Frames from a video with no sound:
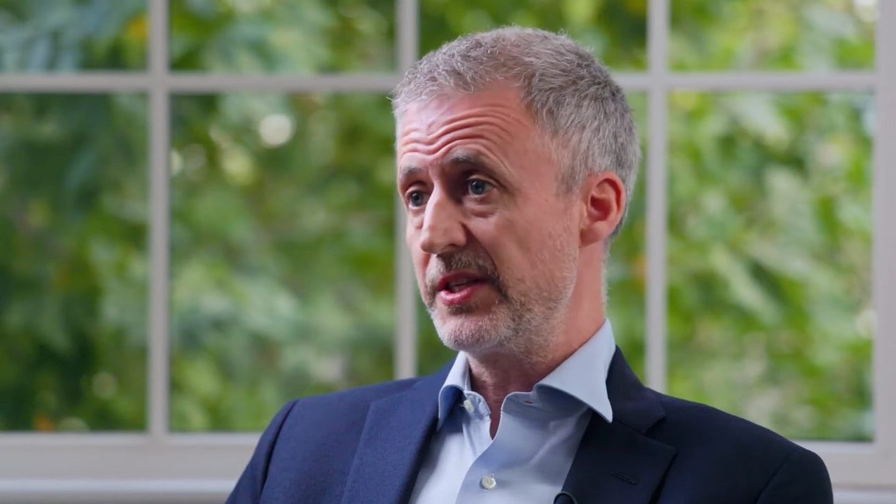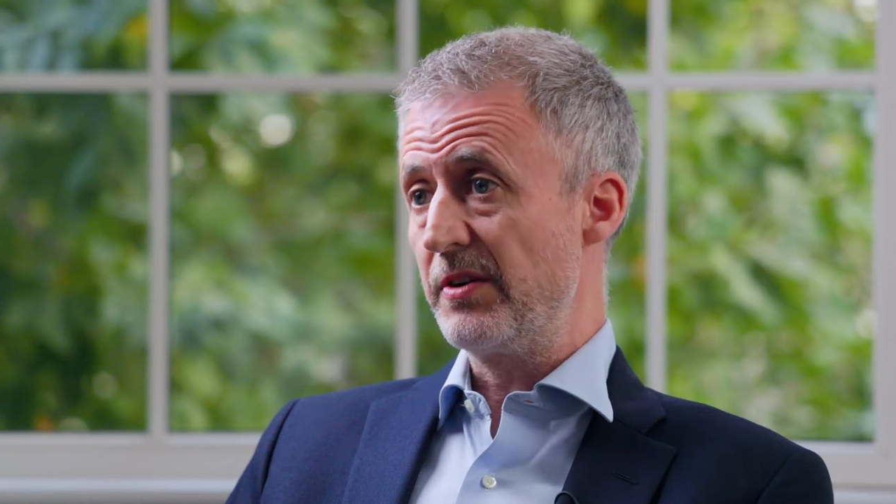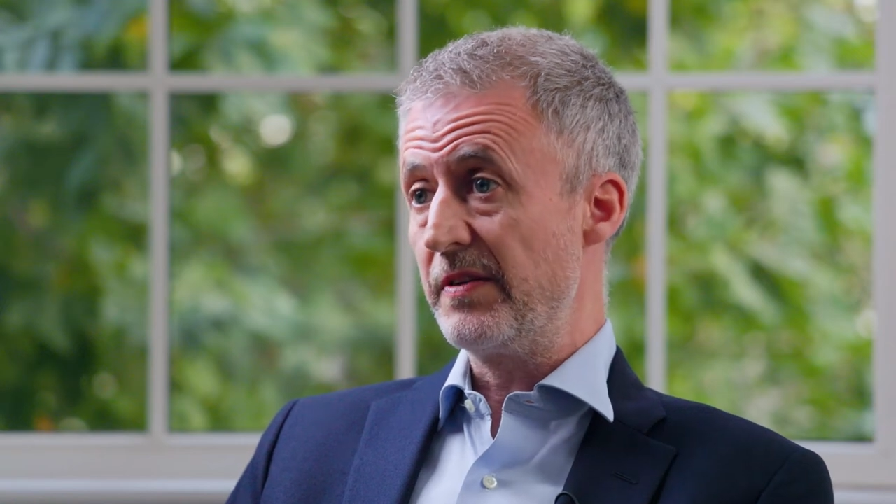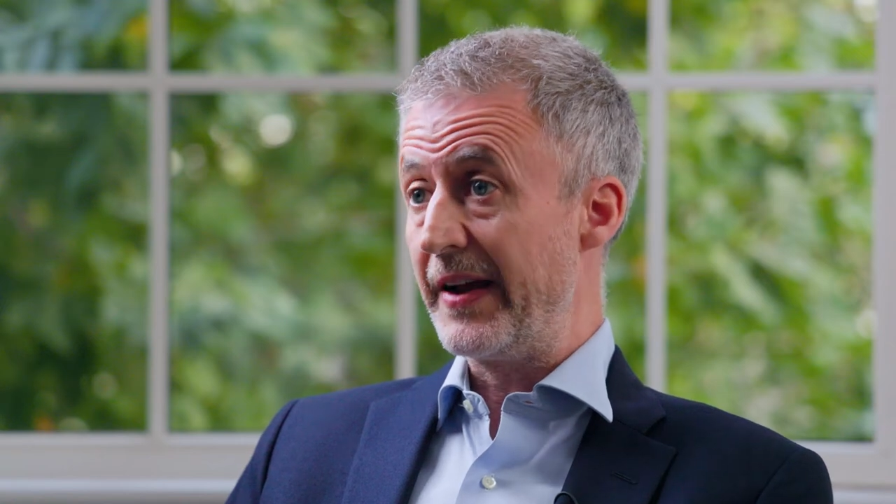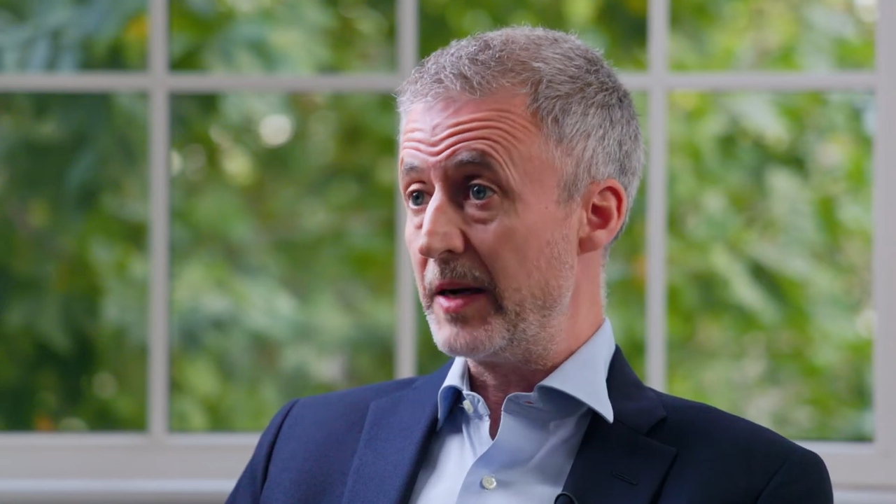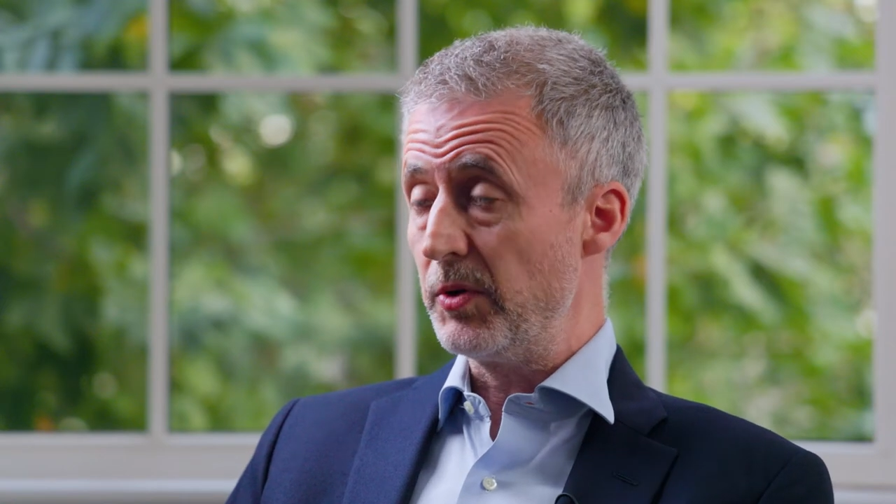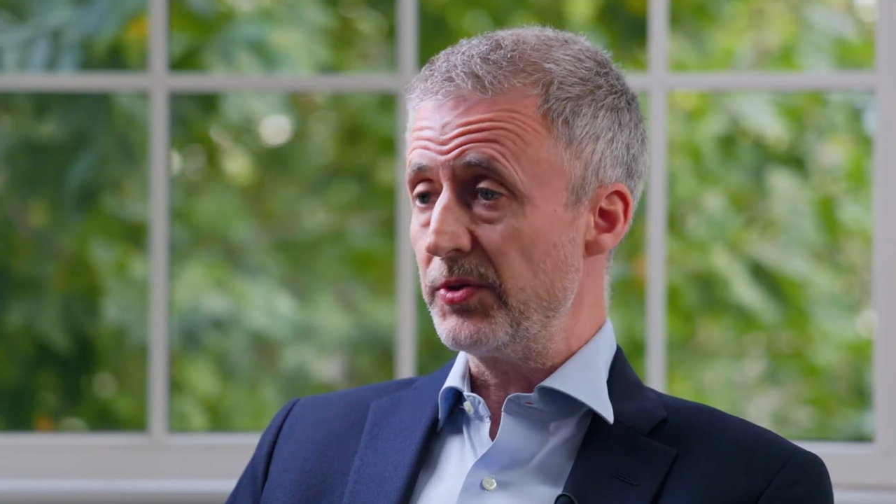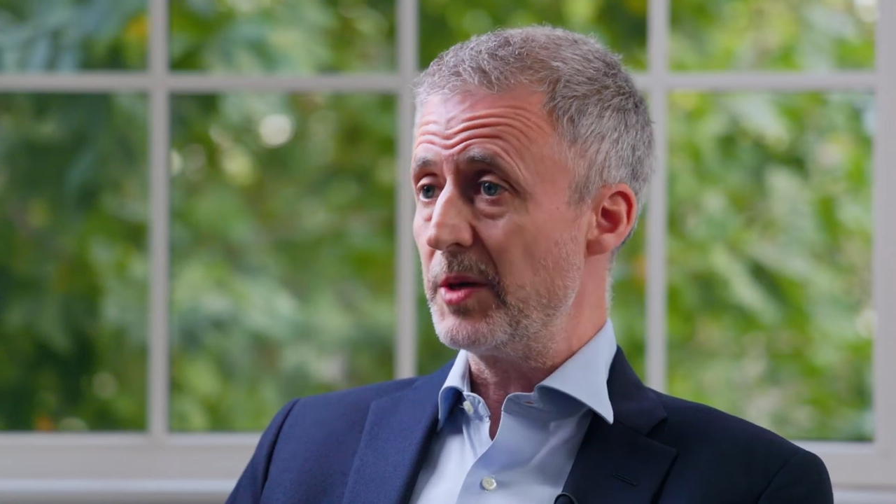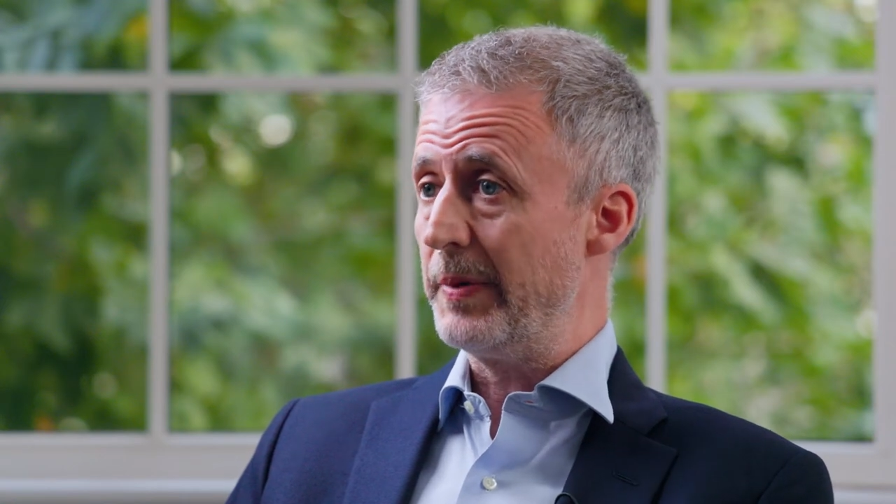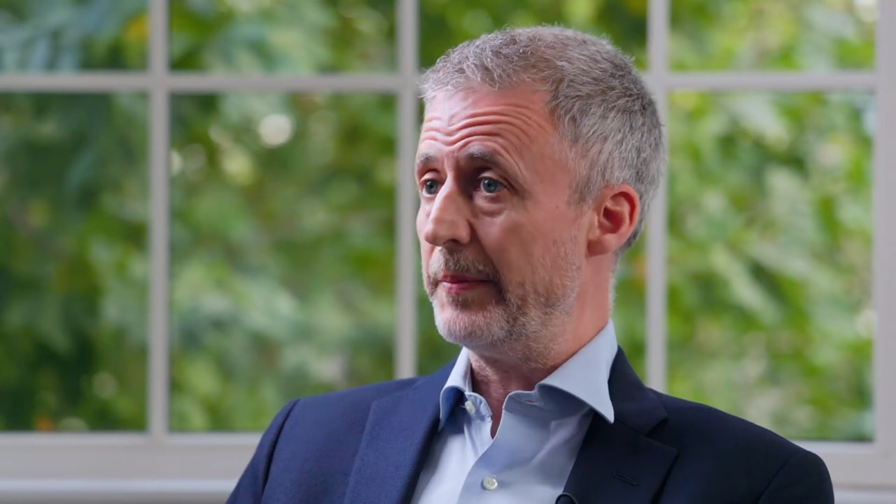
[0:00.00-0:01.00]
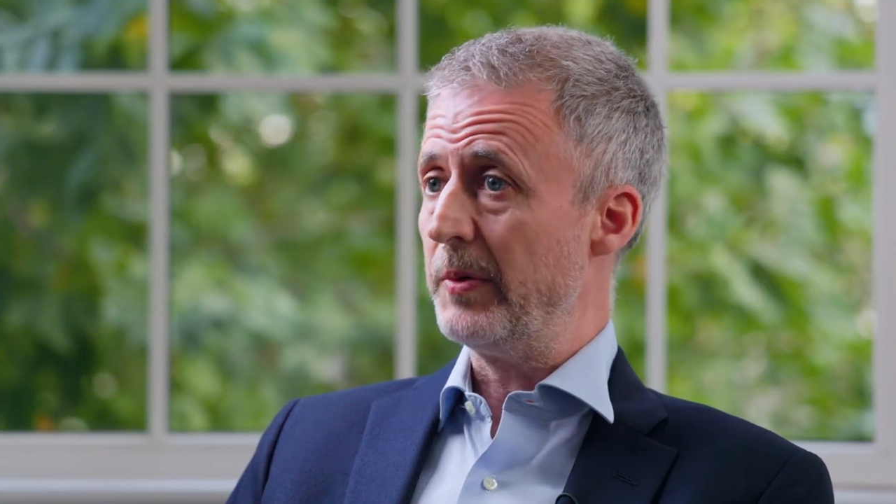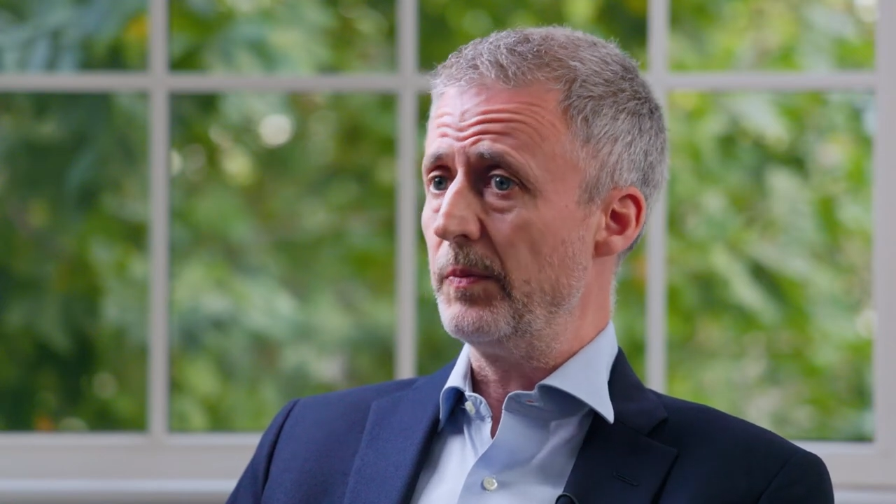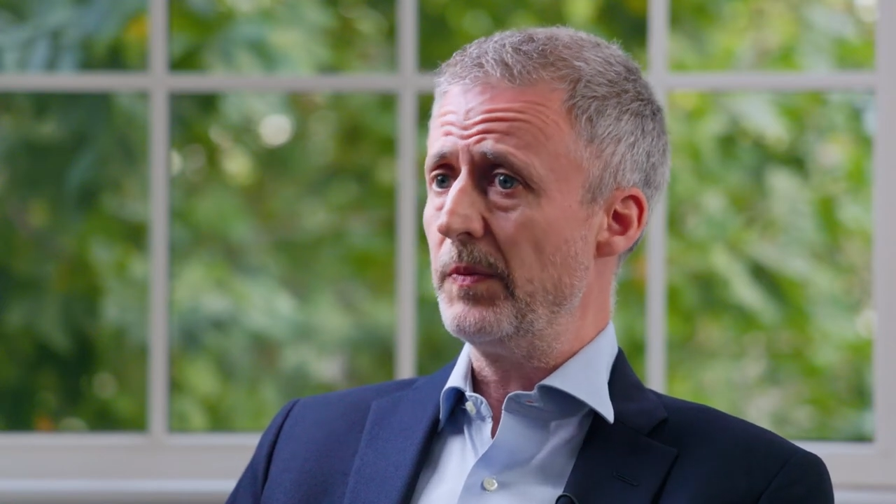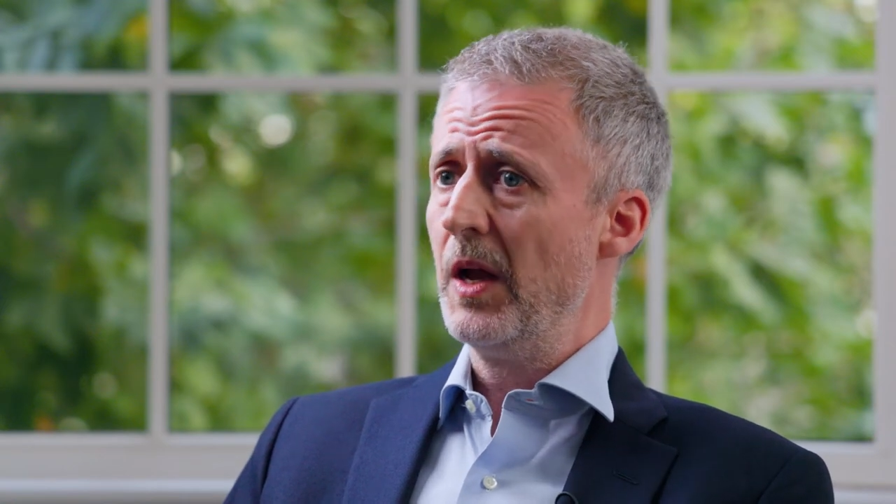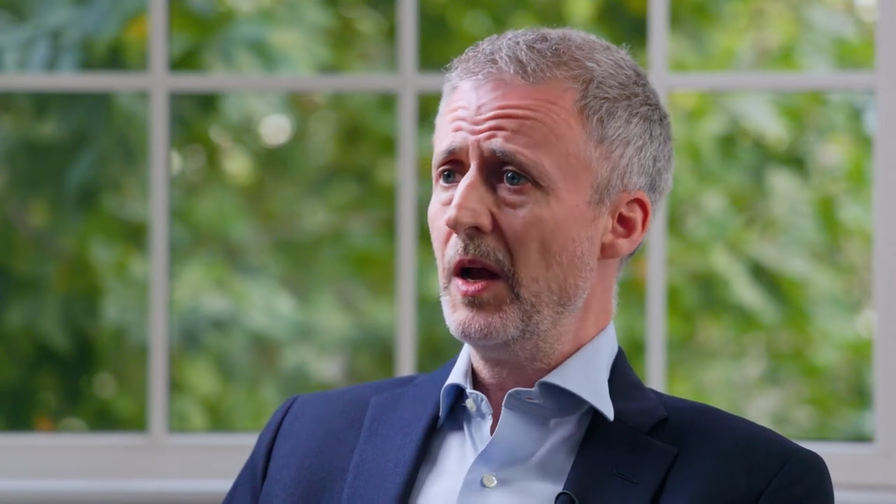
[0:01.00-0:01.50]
that are available to people.